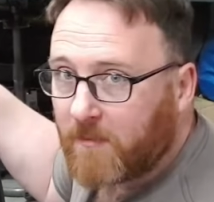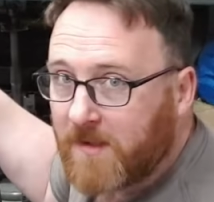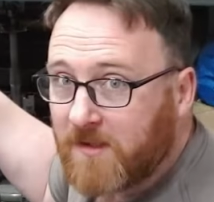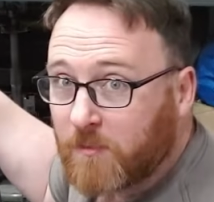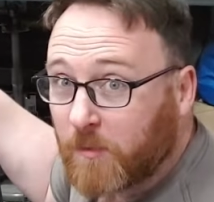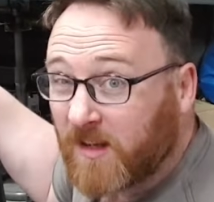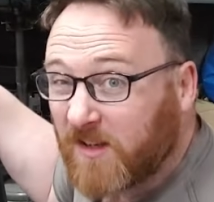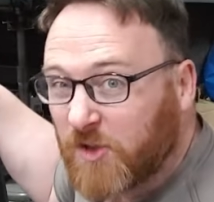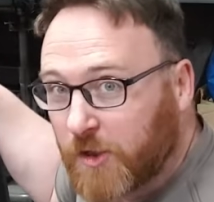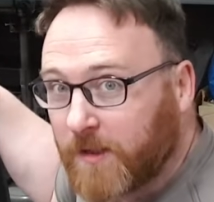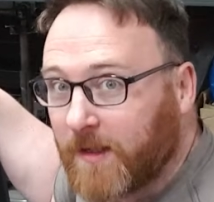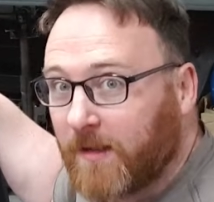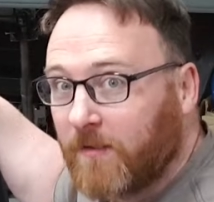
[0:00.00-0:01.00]
means we're
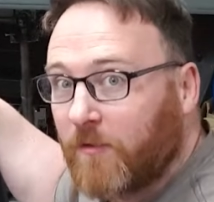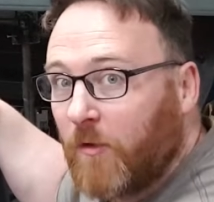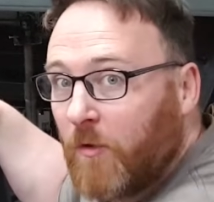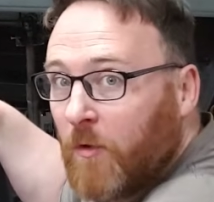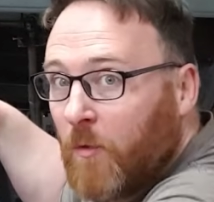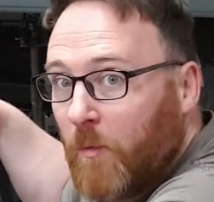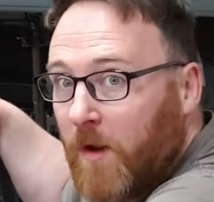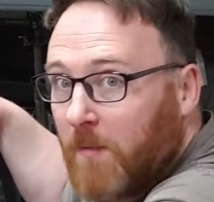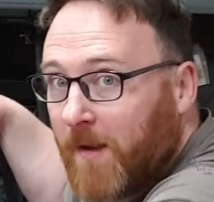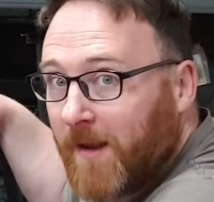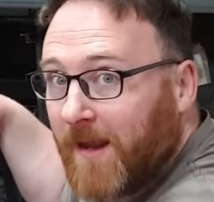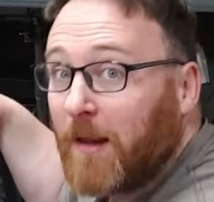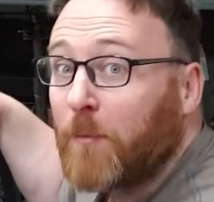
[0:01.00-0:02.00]
intruding into where
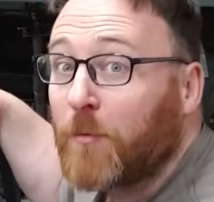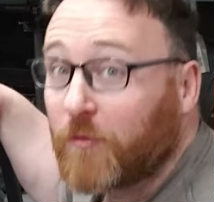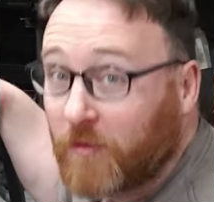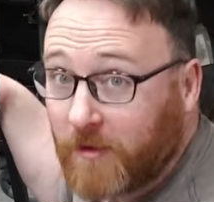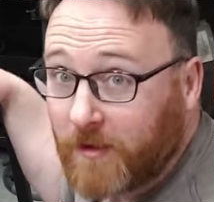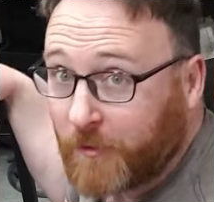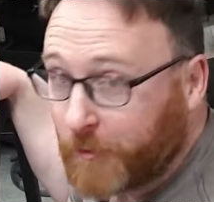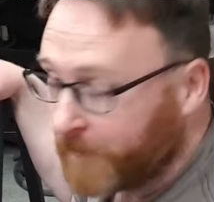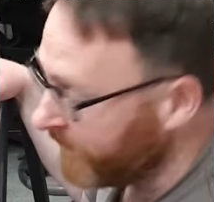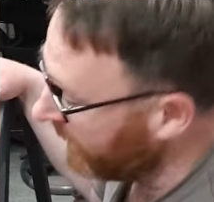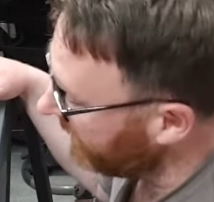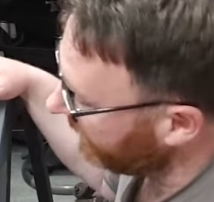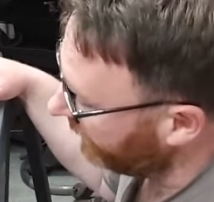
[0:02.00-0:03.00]
my elbow's going to go.
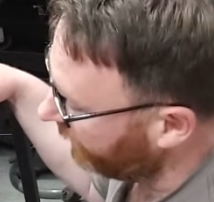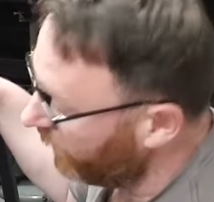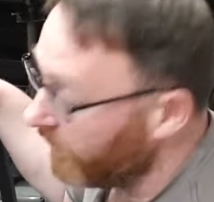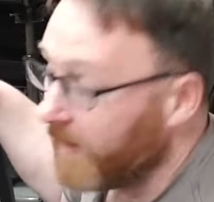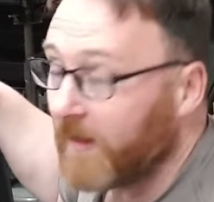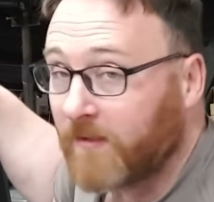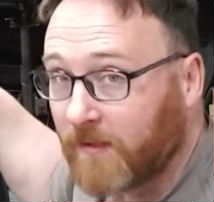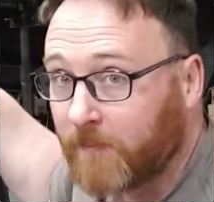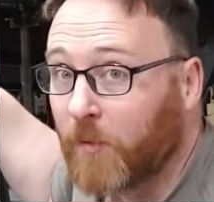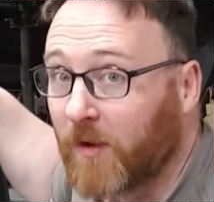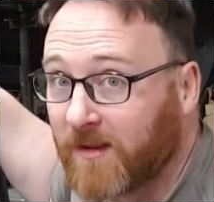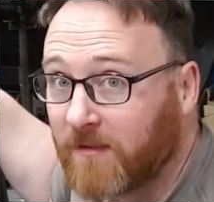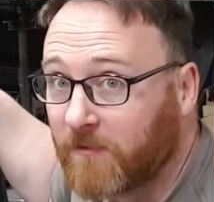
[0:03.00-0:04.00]
So at some
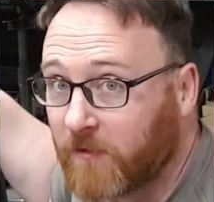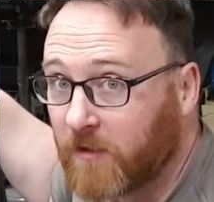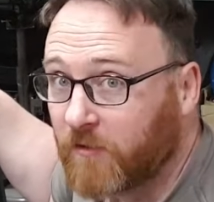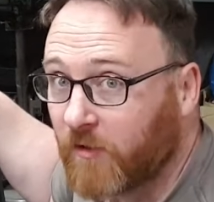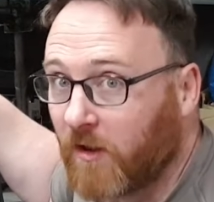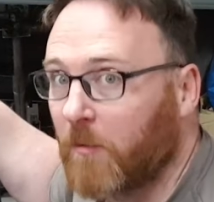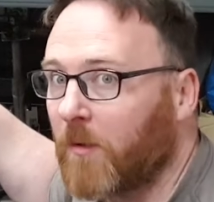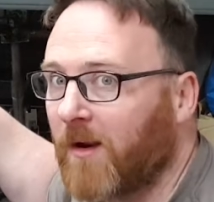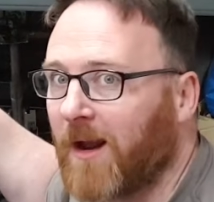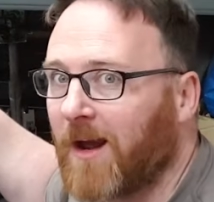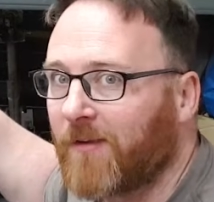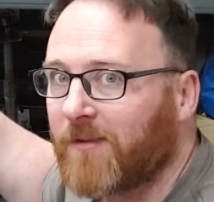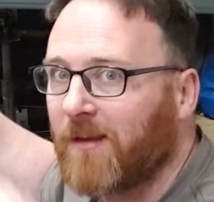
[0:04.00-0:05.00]
point in the future, we're going to
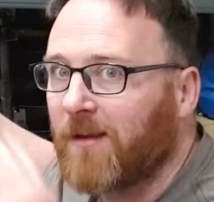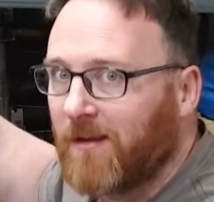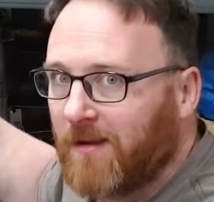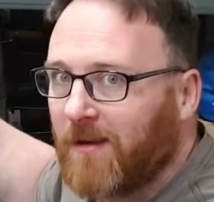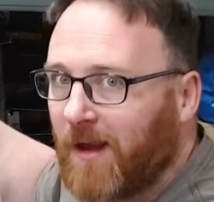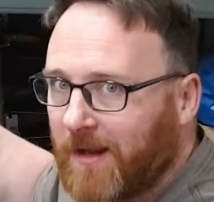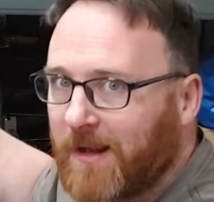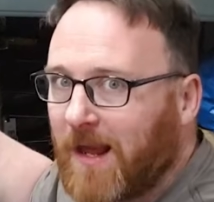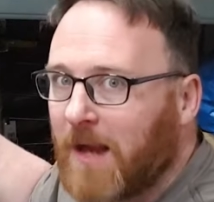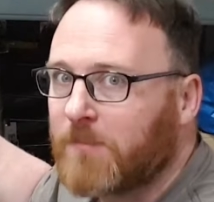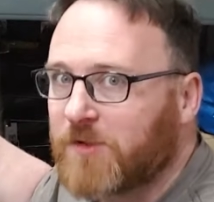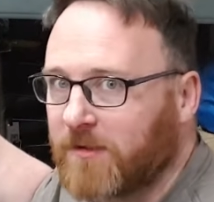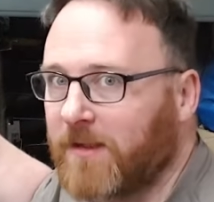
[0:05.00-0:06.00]
have to
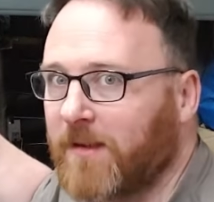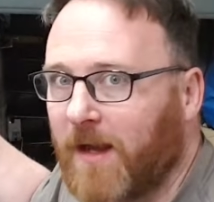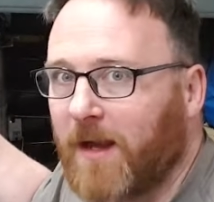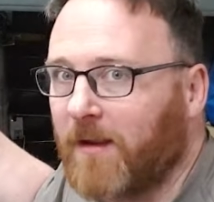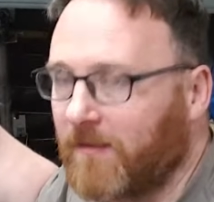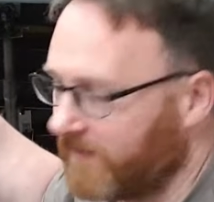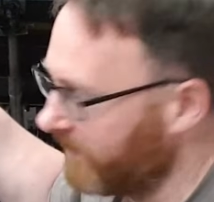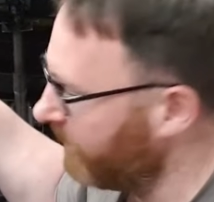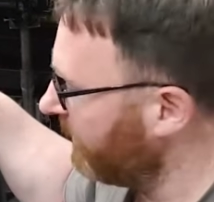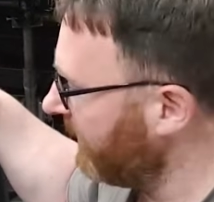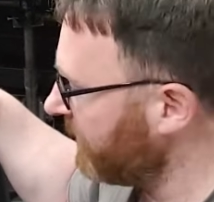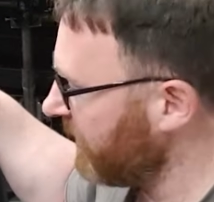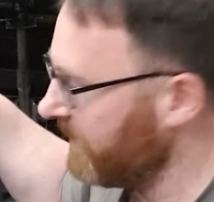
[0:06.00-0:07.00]
encapsulate that in some
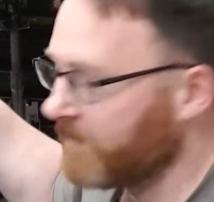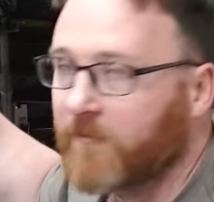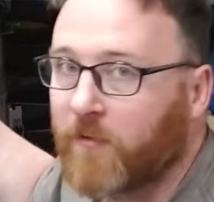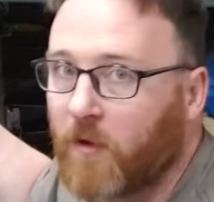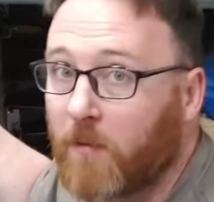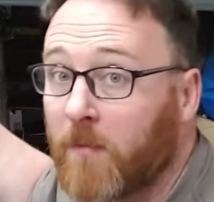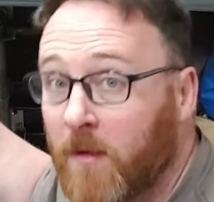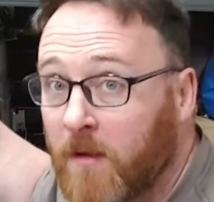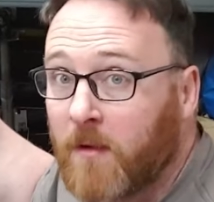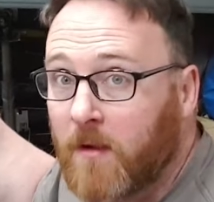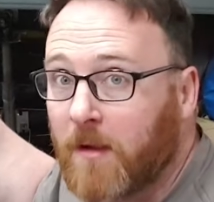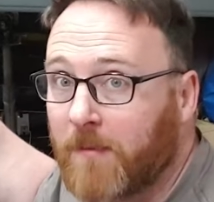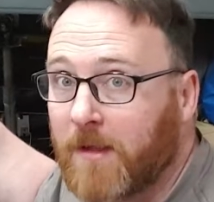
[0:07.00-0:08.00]
way, shape or form
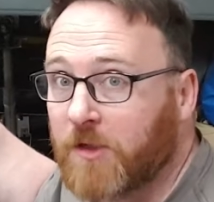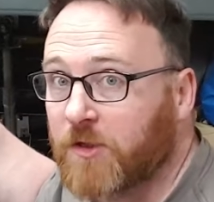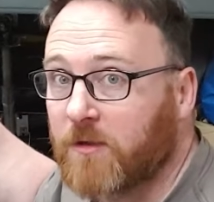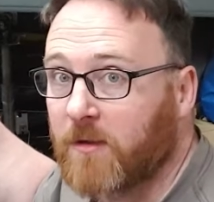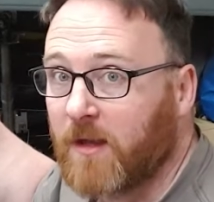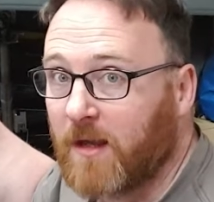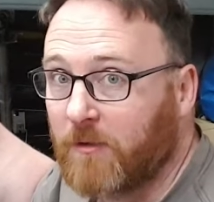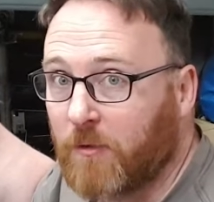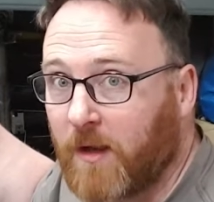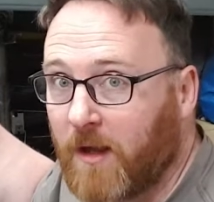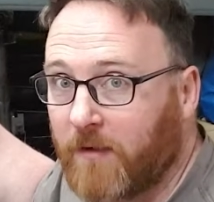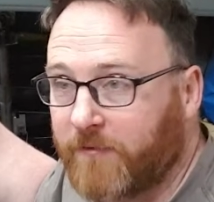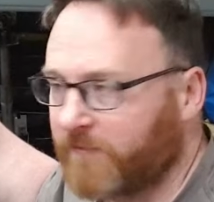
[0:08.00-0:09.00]
and make sure that I don't
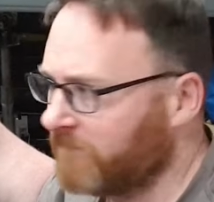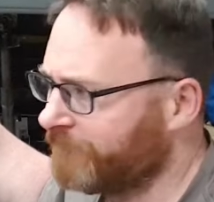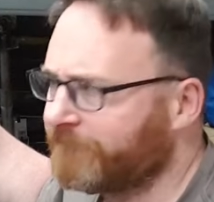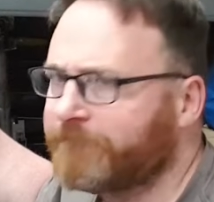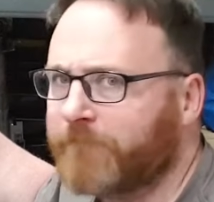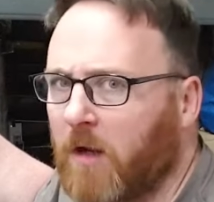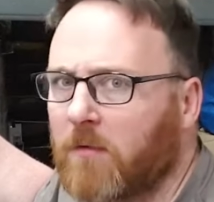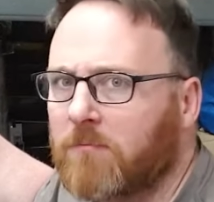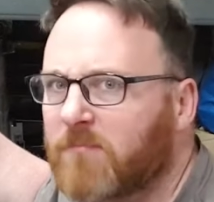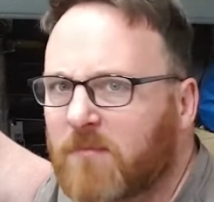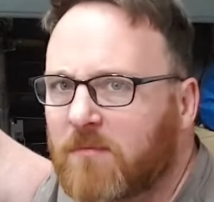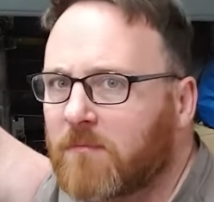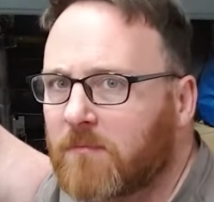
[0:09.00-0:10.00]
have, well,
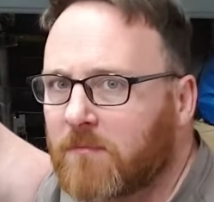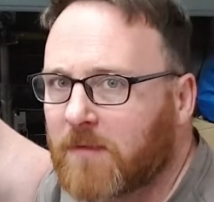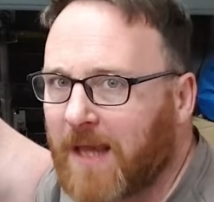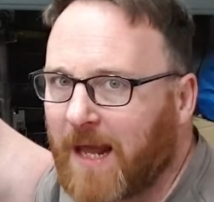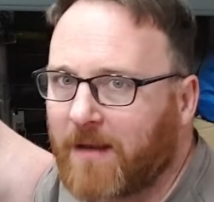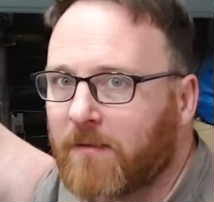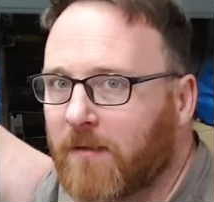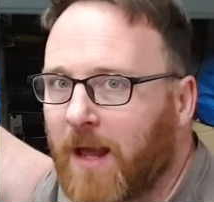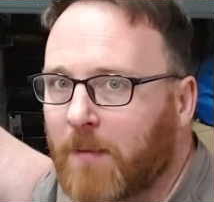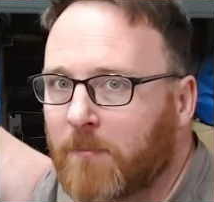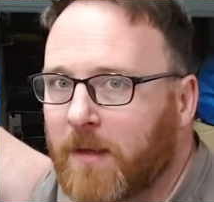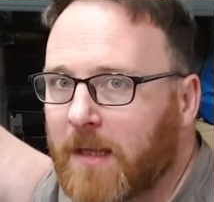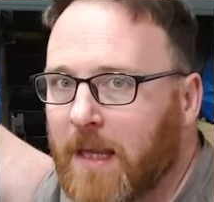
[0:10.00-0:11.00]

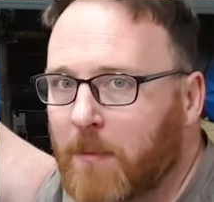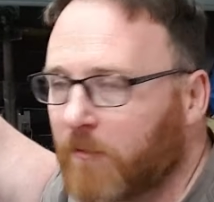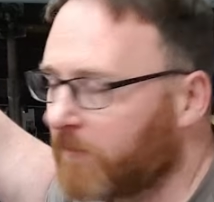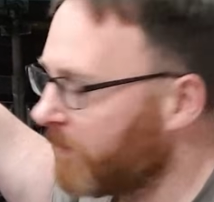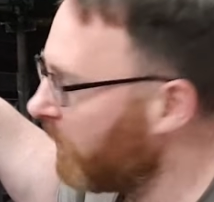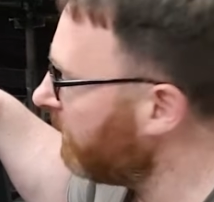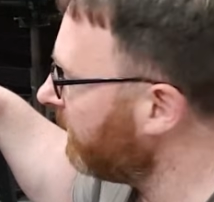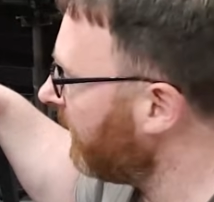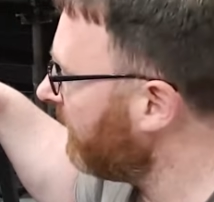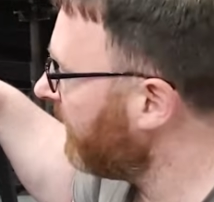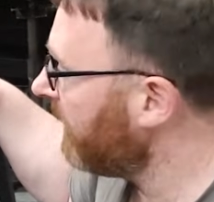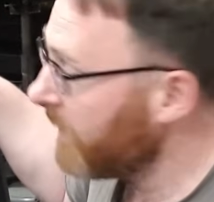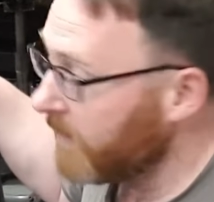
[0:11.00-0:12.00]
handbrake cables popping
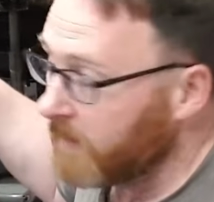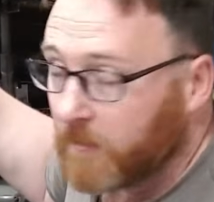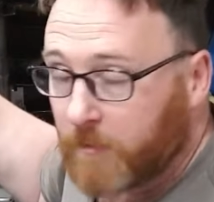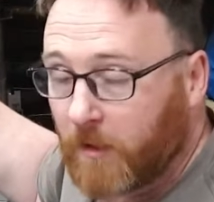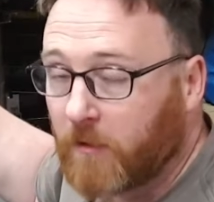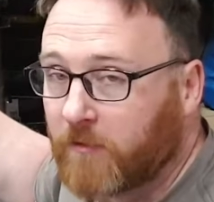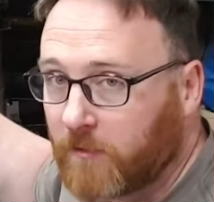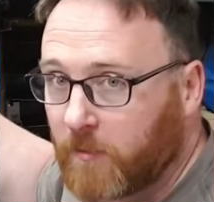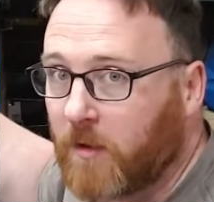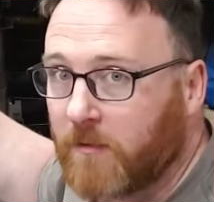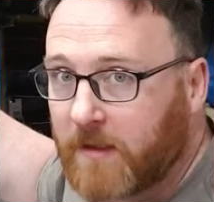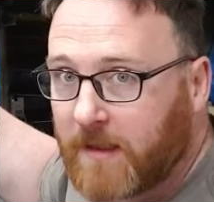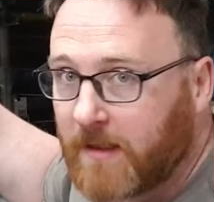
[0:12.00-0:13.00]
out. We also
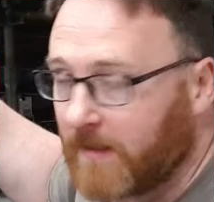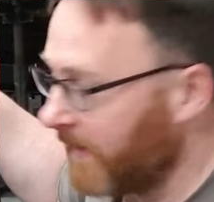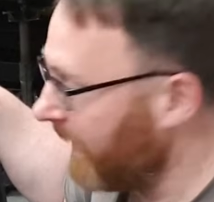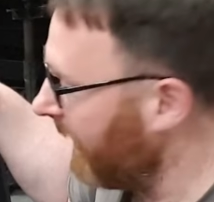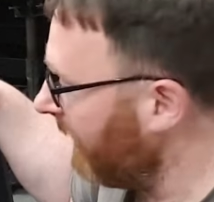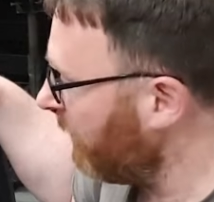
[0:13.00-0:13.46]
will need to